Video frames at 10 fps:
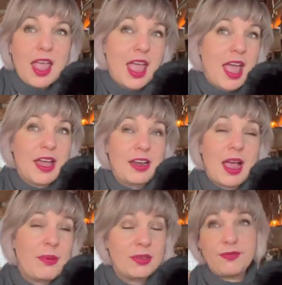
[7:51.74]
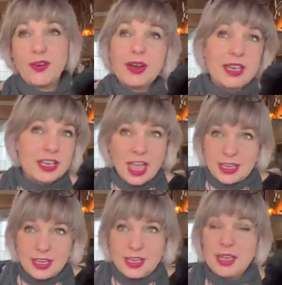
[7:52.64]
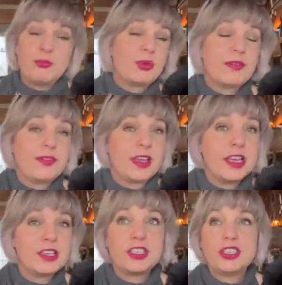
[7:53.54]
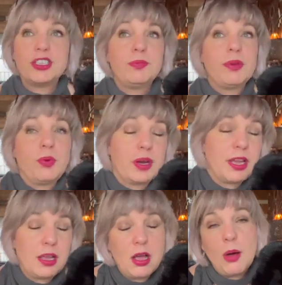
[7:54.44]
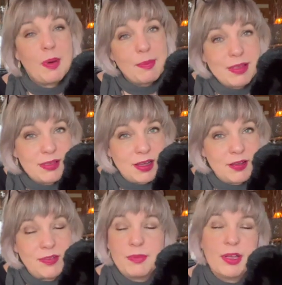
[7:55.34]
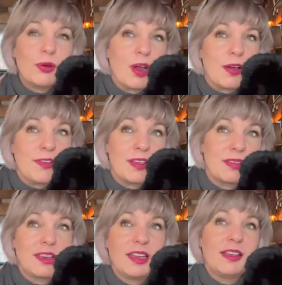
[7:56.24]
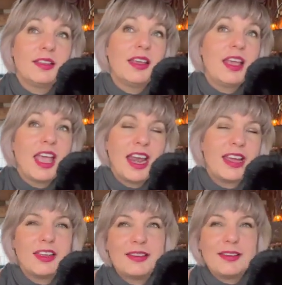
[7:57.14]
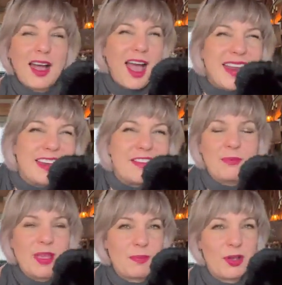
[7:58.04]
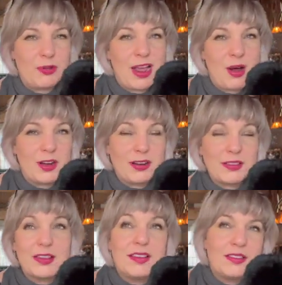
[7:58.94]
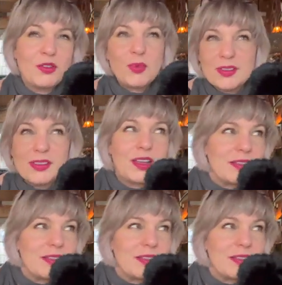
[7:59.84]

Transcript: And I was very lucky and privileged to be working all by myself in my own office, and I could kind of make my own hours. So it wasn't